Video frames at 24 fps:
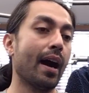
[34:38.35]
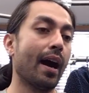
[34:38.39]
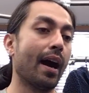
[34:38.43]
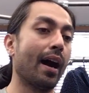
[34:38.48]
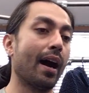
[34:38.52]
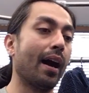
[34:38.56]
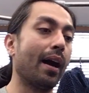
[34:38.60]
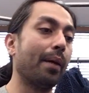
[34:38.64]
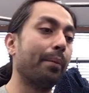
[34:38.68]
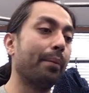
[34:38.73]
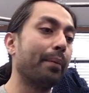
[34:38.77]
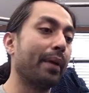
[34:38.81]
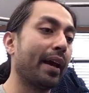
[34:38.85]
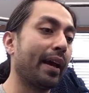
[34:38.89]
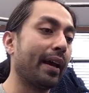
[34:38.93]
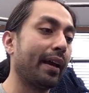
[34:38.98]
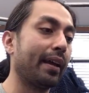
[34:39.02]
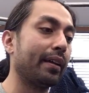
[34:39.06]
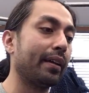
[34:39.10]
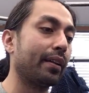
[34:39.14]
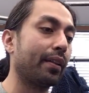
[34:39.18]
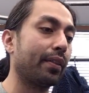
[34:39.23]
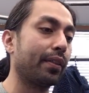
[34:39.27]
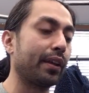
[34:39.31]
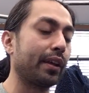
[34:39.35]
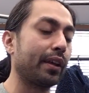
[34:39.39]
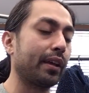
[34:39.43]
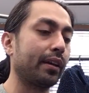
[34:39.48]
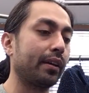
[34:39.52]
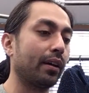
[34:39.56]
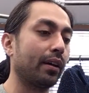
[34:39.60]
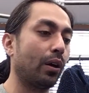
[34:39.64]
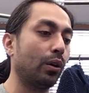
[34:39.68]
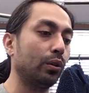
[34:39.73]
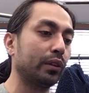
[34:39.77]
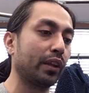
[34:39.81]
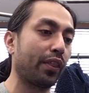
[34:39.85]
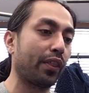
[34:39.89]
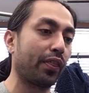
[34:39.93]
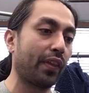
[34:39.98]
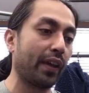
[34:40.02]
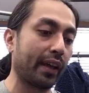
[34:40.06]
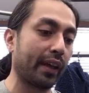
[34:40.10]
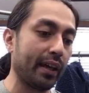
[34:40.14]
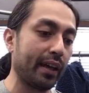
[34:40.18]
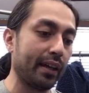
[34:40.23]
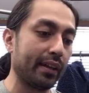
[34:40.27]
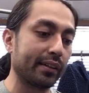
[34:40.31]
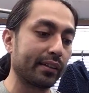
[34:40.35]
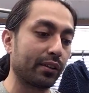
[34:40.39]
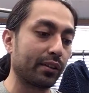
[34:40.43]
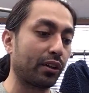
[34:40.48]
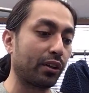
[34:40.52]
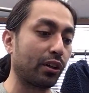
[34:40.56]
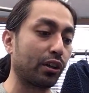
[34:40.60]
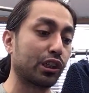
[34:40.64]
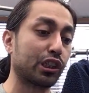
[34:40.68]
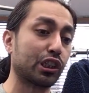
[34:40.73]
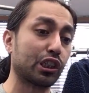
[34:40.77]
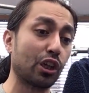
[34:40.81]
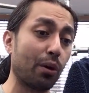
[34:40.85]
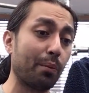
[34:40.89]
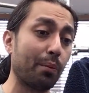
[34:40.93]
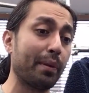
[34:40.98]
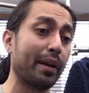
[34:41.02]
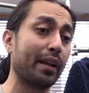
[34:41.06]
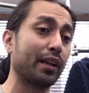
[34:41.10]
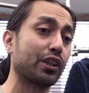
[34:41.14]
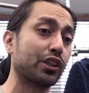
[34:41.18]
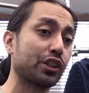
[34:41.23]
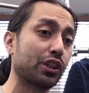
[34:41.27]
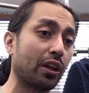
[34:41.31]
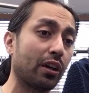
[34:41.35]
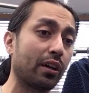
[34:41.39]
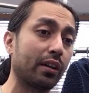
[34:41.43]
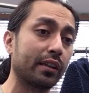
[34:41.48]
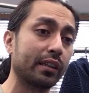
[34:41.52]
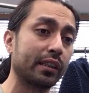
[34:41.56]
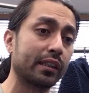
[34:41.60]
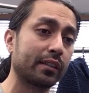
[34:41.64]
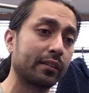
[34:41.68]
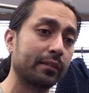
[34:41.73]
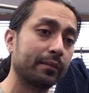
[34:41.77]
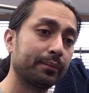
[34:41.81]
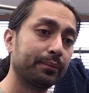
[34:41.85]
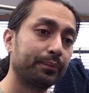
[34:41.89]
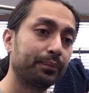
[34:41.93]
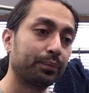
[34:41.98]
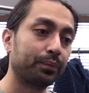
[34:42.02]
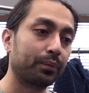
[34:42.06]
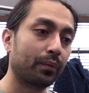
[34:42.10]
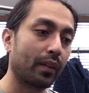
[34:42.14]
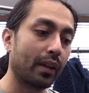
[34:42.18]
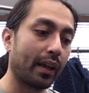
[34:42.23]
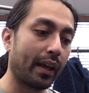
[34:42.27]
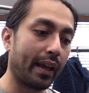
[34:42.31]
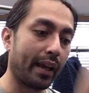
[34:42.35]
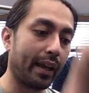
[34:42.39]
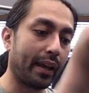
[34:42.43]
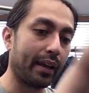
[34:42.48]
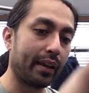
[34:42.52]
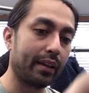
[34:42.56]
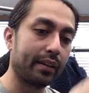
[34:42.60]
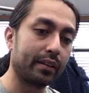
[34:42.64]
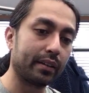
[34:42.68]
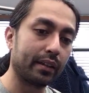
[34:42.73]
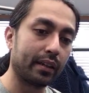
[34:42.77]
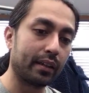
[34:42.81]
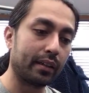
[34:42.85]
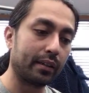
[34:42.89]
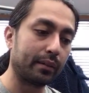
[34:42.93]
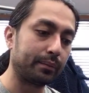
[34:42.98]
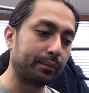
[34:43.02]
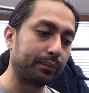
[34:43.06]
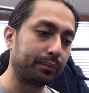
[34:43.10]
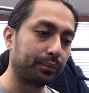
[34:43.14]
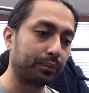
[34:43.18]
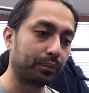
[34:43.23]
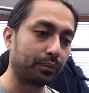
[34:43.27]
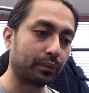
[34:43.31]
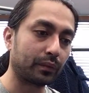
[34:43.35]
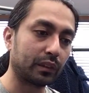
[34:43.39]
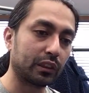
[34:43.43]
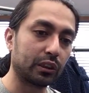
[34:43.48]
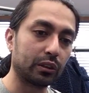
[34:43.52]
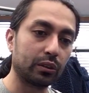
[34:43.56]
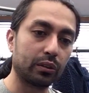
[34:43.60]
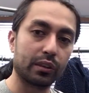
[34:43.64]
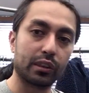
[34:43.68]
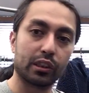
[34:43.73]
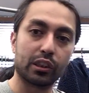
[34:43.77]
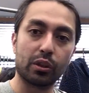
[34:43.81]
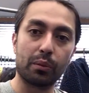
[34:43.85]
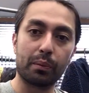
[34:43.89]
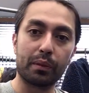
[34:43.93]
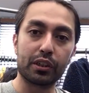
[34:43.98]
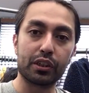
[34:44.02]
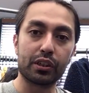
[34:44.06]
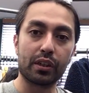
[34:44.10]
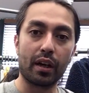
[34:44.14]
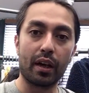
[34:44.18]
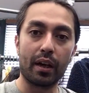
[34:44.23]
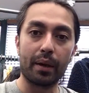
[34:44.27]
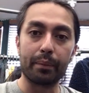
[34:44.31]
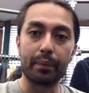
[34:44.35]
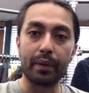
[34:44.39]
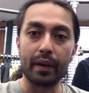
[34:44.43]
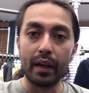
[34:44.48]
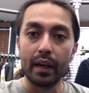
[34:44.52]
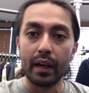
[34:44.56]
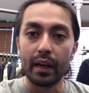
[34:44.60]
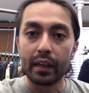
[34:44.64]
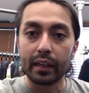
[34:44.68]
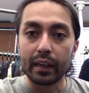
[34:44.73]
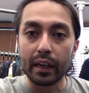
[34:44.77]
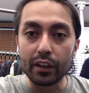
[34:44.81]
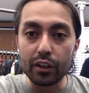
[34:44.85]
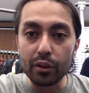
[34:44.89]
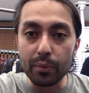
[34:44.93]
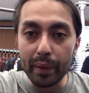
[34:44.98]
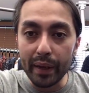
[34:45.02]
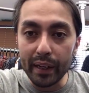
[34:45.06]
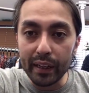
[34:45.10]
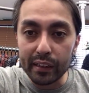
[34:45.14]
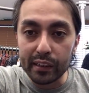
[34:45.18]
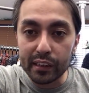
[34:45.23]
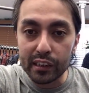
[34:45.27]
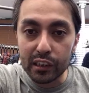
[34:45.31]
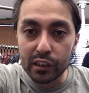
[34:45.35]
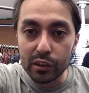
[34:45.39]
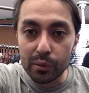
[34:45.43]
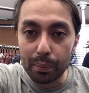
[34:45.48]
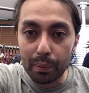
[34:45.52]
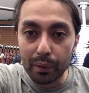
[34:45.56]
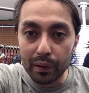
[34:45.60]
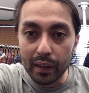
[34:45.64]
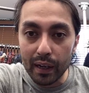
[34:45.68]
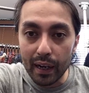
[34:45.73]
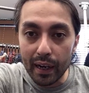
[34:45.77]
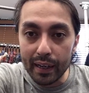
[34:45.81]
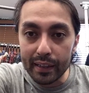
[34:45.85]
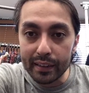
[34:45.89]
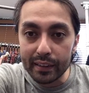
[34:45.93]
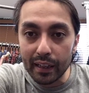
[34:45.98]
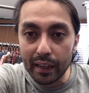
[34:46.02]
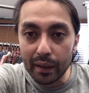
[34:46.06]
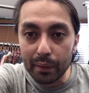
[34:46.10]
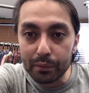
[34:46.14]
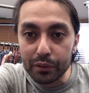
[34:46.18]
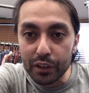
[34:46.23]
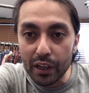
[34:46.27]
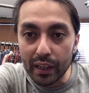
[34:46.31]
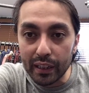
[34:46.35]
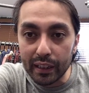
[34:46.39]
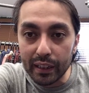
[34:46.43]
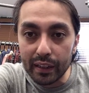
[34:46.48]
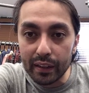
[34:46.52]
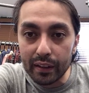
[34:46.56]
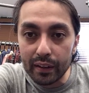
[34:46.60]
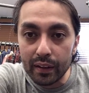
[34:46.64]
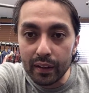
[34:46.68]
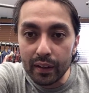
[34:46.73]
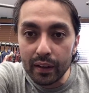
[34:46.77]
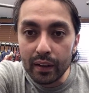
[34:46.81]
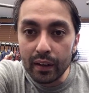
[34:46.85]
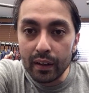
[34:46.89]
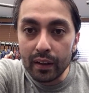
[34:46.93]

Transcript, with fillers: Um, and the only thing is, there's so many shirts and uh, there's only so much time. Can you make a super guy denim jacket?